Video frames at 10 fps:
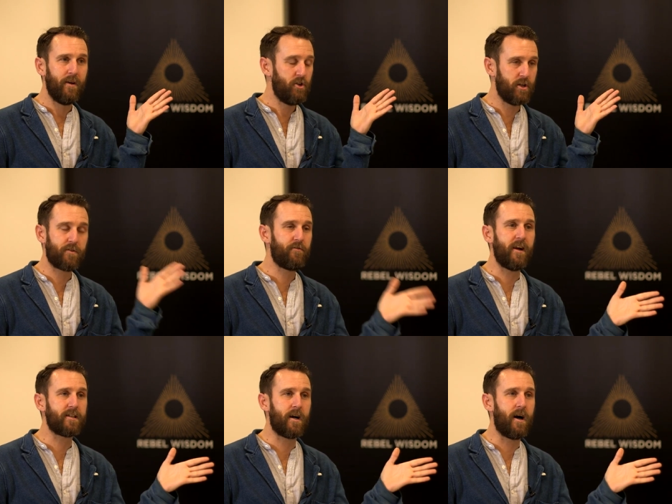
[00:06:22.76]
just
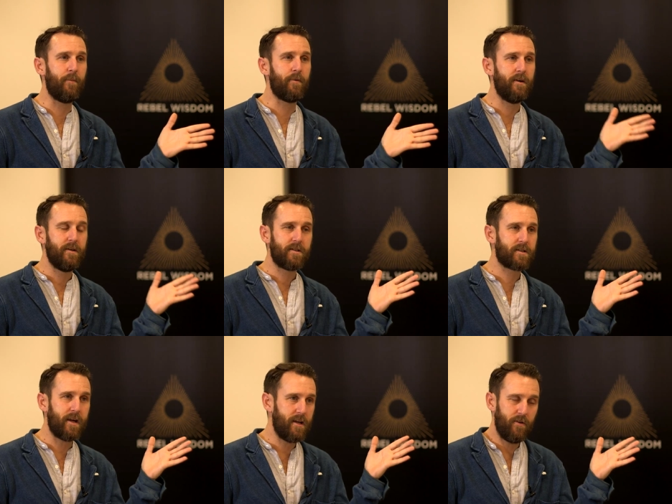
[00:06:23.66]
fess up,
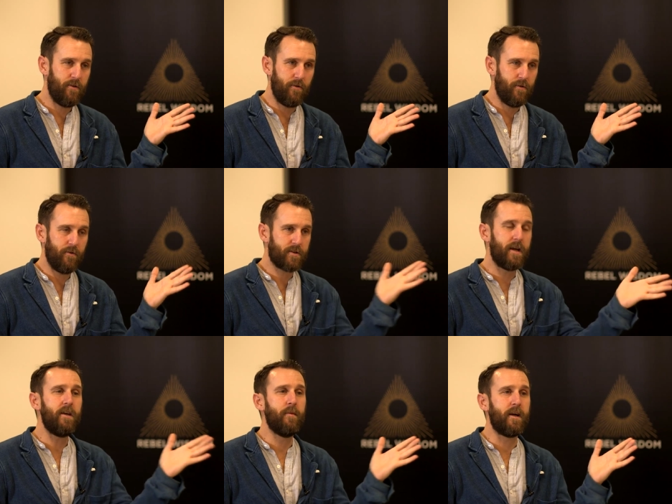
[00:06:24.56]
say you,
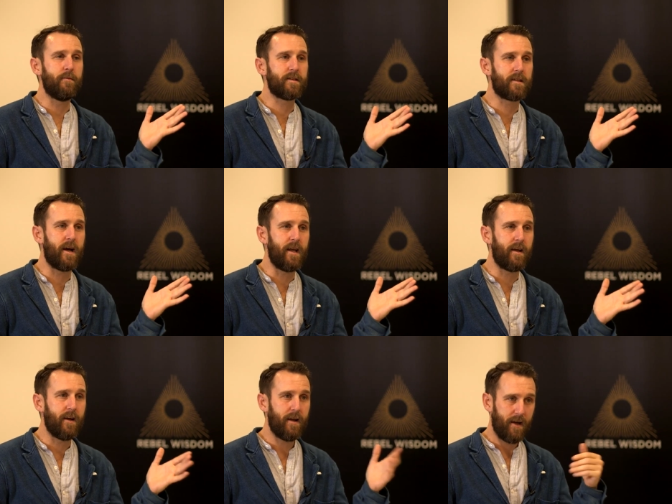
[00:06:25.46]
say you made a
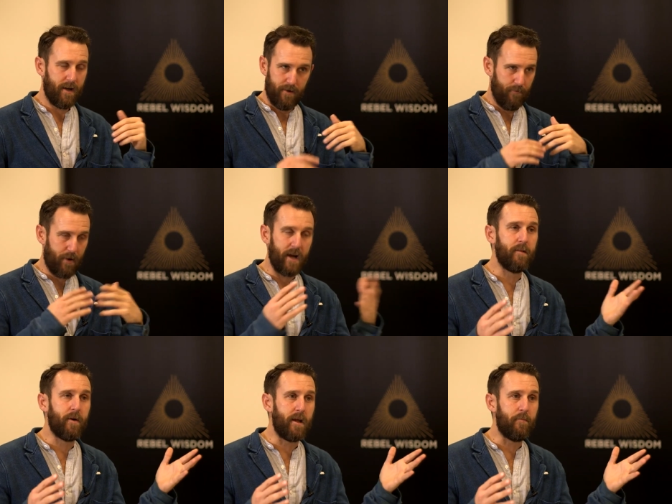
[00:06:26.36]
mistake, pay the
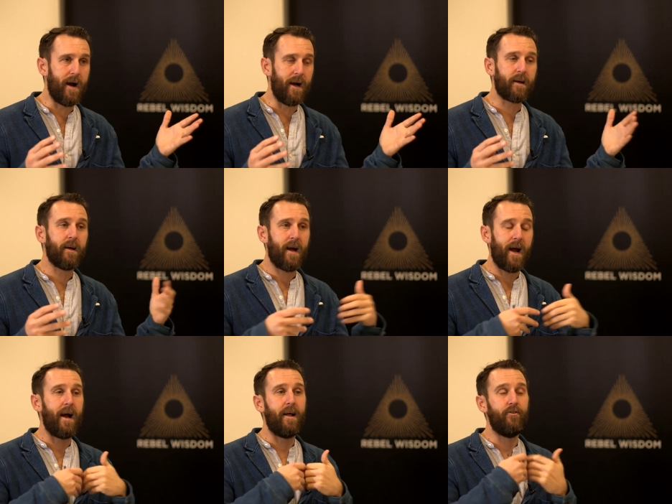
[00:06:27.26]
money back,
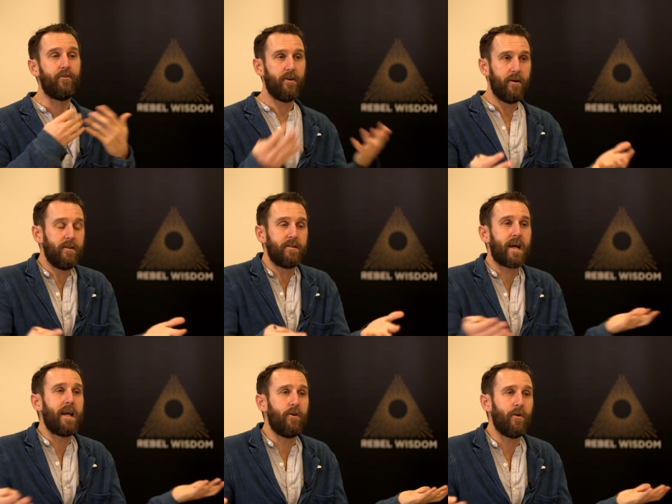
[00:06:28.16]
and
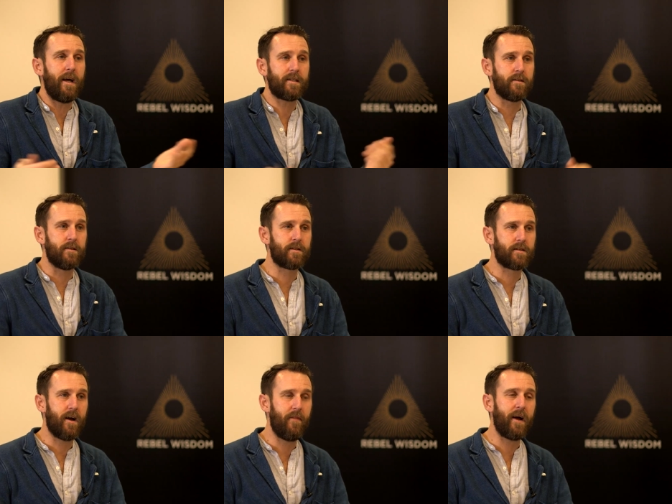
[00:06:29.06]
take your lessons.
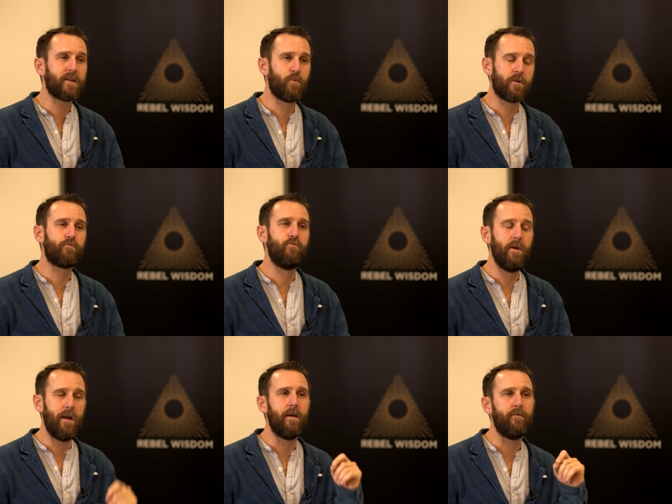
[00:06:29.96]
And that's what's
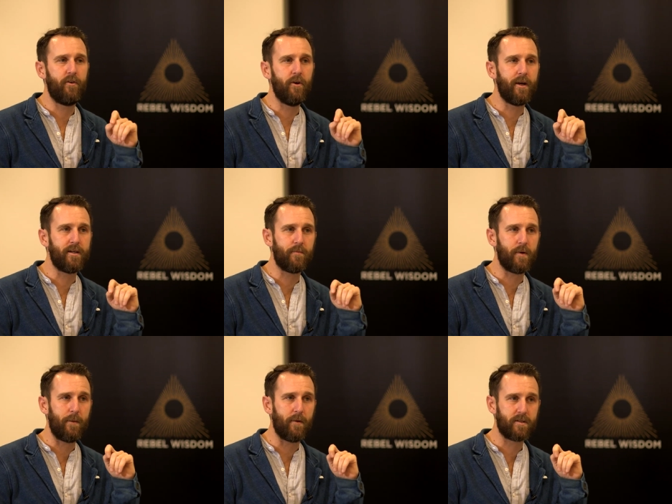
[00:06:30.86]
really infuriated
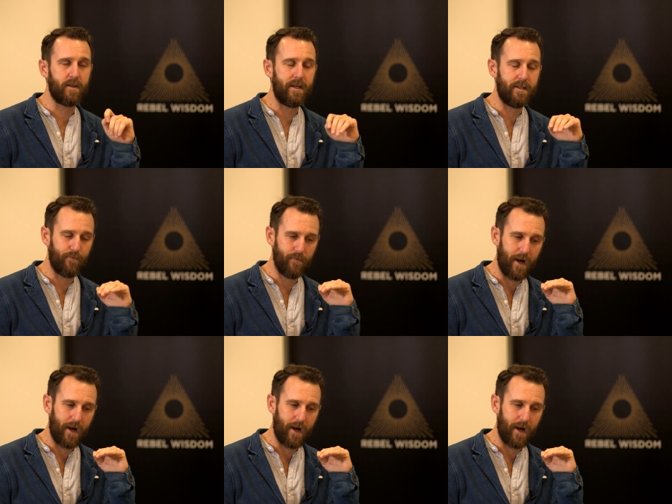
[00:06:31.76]
people is that he's